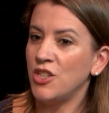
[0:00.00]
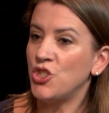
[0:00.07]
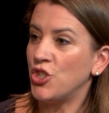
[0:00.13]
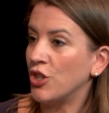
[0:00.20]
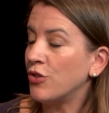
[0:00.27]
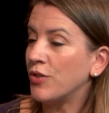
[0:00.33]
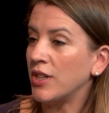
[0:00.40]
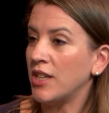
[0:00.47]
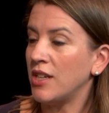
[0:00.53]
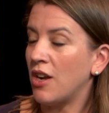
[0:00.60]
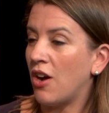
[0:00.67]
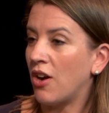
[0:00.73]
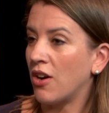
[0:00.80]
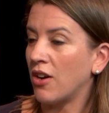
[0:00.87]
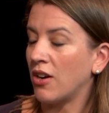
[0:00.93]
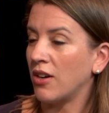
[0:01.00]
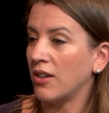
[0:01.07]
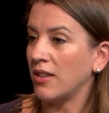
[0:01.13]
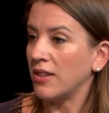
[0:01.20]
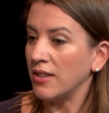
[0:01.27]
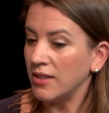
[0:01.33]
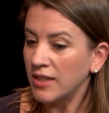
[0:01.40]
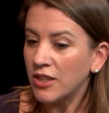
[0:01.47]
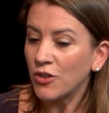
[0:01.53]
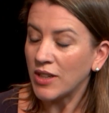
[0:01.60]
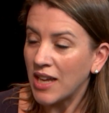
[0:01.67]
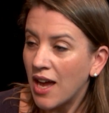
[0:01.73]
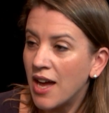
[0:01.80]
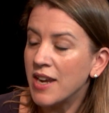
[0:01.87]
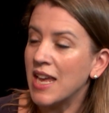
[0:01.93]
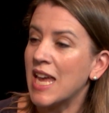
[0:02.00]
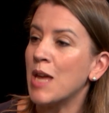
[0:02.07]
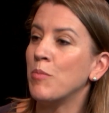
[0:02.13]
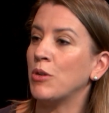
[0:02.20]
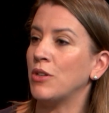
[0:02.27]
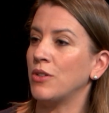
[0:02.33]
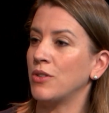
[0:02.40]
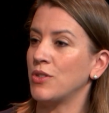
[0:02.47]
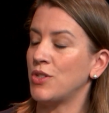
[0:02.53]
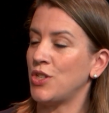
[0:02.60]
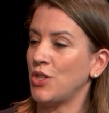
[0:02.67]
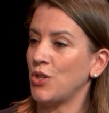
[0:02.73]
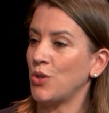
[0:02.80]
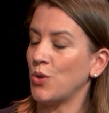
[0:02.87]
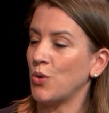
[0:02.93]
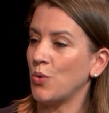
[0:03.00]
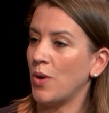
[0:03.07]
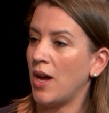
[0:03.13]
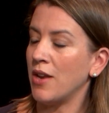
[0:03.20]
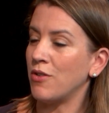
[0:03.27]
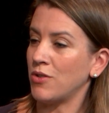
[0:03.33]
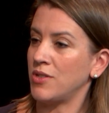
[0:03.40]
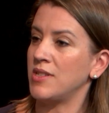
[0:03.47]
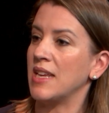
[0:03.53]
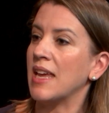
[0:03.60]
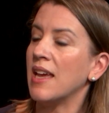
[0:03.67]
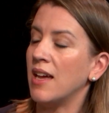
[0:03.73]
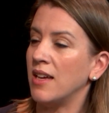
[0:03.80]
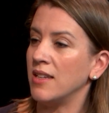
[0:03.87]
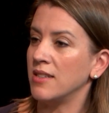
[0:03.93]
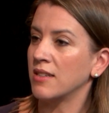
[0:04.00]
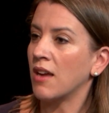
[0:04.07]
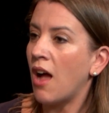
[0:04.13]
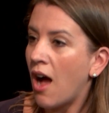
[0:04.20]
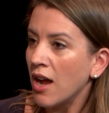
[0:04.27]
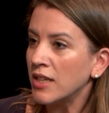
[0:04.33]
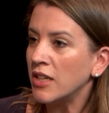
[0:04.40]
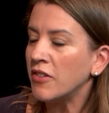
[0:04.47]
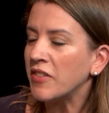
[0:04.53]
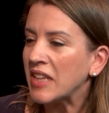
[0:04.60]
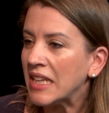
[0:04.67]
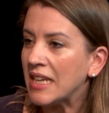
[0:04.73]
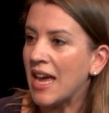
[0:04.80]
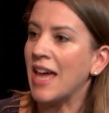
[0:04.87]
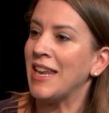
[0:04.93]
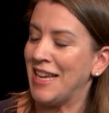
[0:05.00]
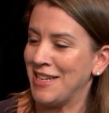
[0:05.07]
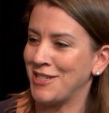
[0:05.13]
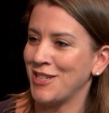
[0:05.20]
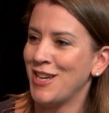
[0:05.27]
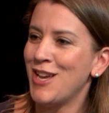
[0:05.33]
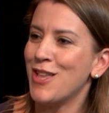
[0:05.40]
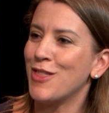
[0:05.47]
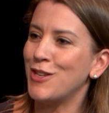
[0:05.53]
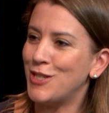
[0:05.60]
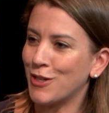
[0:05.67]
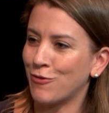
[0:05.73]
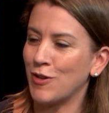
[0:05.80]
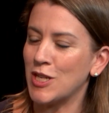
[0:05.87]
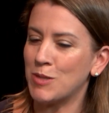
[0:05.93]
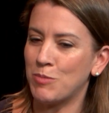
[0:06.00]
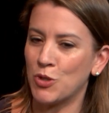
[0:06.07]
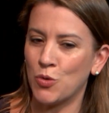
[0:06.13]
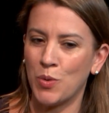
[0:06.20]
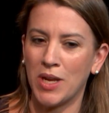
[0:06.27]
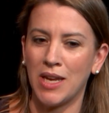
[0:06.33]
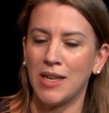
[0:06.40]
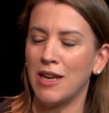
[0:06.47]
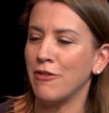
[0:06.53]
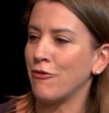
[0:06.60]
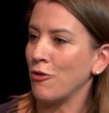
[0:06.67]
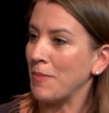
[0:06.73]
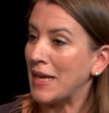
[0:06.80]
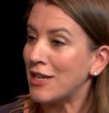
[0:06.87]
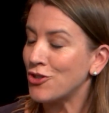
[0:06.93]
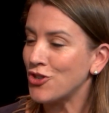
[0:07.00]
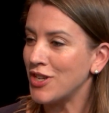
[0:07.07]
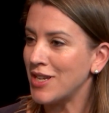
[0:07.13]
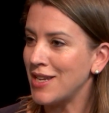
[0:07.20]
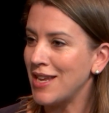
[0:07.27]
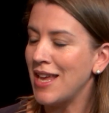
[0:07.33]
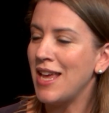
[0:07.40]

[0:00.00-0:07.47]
children are literally unable to understand, cognitively get it, the difference between information